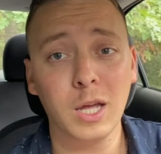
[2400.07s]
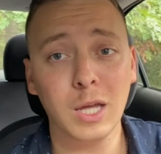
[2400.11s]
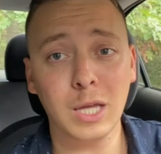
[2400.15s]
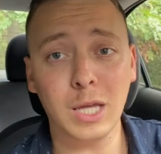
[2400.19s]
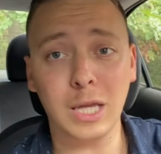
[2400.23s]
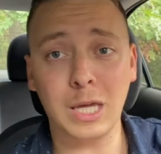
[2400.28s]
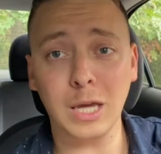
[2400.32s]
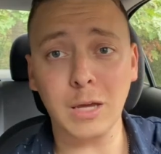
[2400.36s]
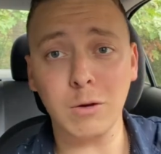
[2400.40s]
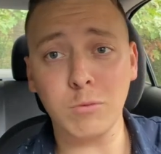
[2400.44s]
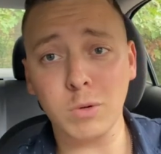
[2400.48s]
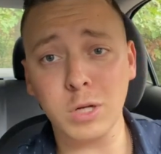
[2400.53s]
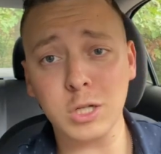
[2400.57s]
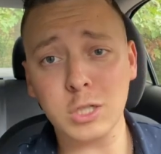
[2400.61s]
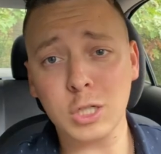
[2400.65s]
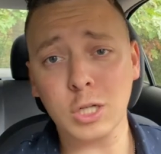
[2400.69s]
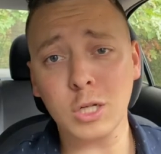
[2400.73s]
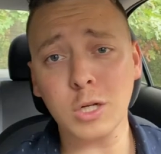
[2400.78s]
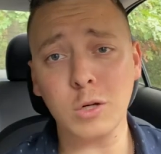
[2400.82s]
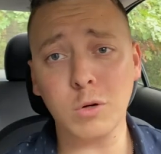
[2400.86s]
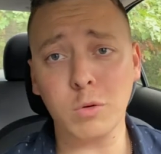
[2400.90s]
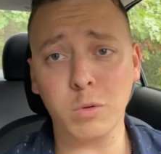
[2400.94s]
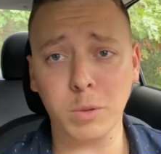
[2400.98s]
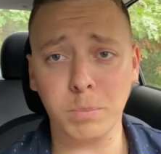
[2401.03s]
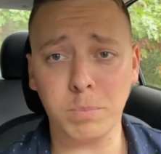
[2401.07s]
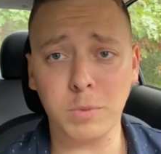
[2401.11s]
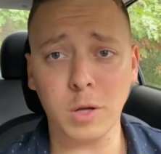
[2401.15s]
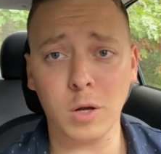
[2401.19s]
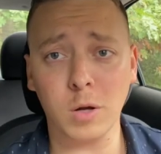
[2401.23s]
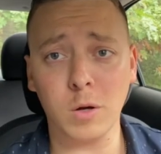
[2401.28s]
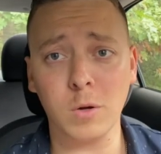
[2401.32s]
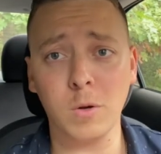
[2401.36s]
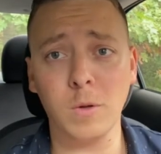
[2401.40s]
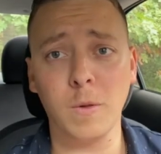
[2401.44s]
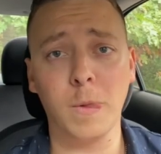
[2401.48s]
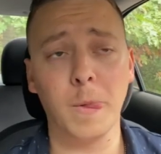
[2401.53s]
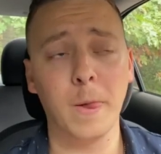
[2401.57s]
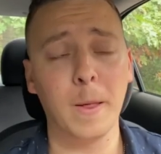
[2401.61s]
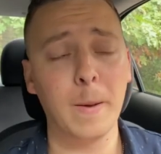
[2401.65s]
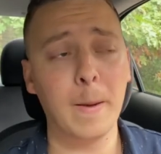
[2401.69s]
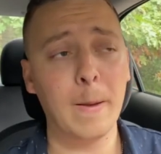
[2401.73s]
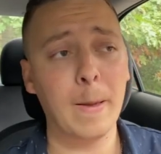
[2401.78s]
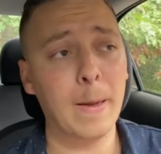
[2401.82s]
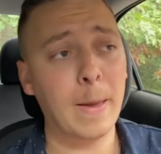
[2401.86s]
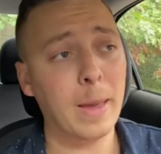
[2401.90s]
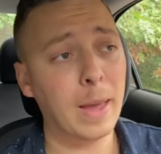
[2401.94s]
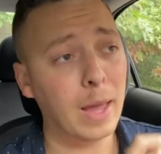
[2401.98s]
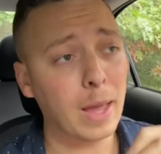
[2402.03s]
get rich in crypto
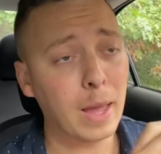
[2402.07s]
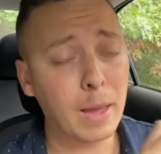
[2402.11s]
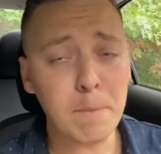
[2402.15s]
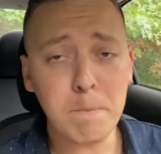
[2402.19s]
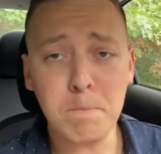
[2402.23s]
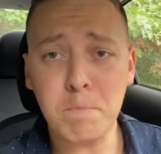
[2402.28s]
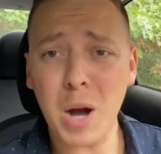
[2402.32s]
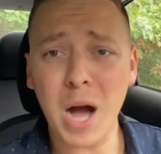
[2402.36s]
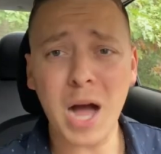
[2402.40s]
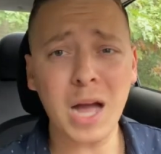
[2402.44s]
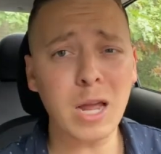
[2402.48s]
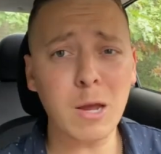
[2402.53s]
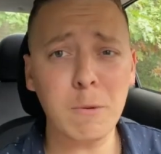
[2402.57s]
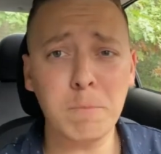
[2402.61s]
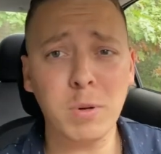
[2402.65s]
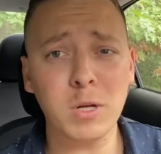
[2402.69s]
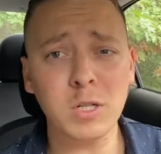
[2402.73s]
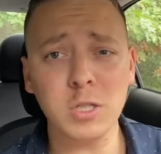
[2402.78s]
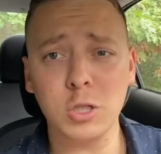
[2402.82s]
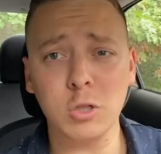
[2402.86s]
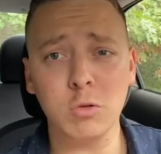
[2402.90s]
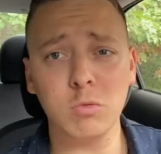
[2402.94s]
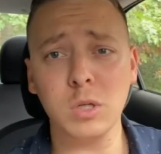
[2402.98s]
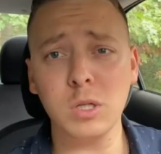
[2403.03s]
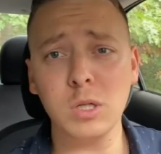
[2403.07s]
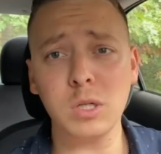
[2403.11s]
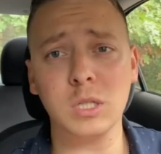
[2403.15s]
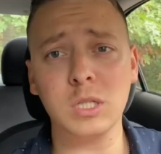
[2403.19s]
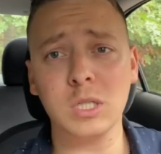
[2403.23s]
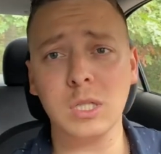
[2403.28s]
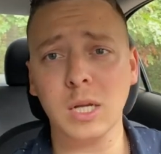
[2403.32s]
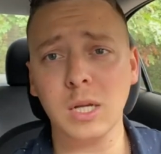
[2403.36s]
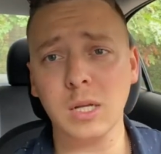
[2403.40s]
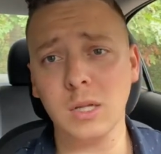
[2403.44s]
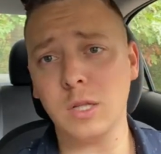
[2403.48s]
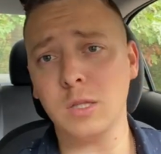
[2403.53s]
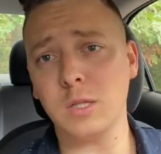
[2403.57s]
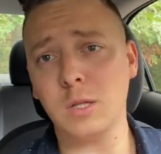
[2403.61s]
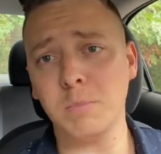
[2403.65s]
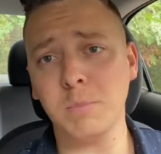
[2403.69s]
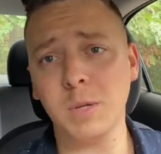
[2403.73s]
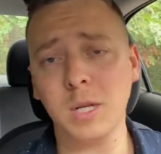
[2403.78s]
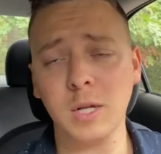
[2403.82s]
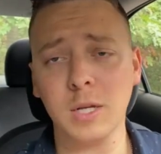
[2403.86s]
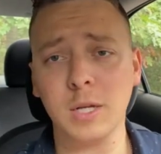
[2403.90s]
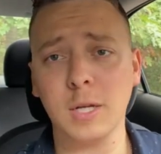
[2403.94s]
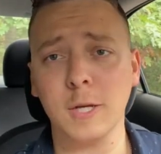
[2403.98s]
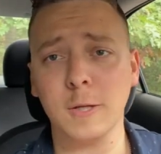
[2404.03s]
and buy a bunch of real estate in the
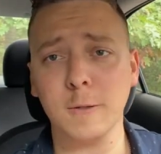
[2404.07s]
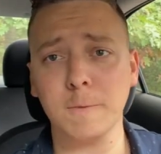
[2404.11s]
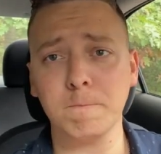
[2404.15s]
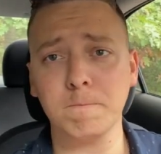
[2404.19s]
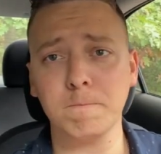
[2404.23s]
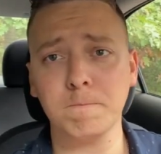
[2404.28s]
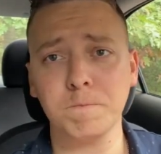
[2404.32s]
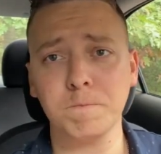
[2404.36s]
Dominican